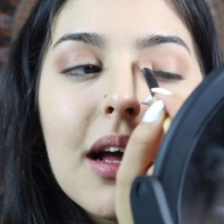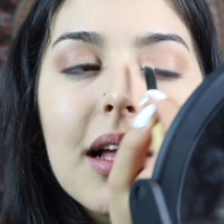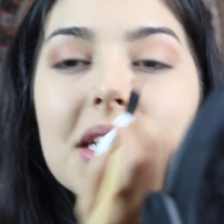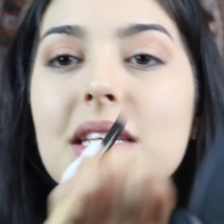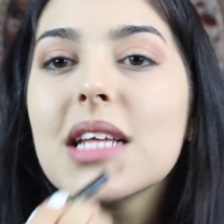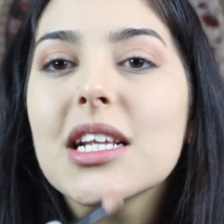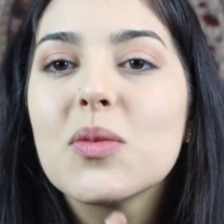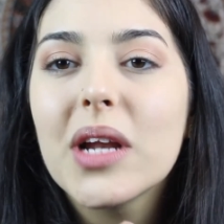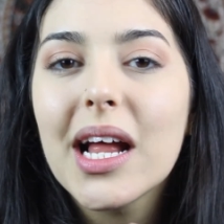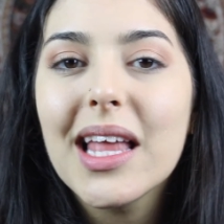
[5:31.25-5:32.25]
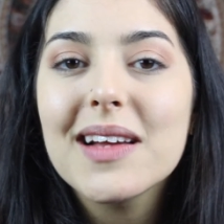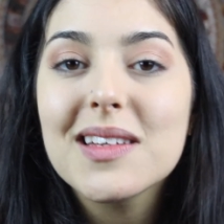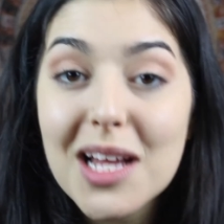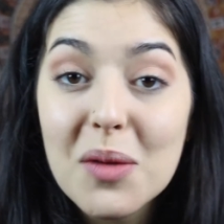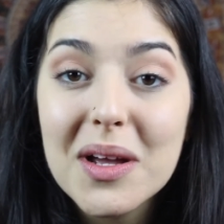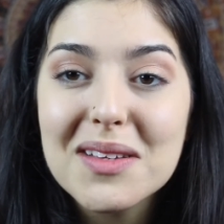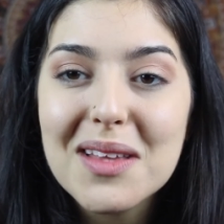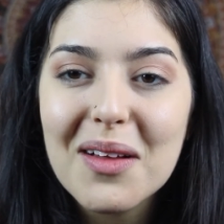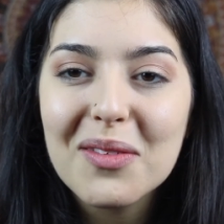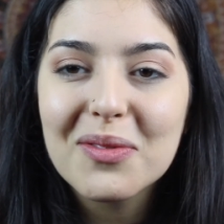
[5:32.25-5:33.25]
At least that's what I like to tell myself.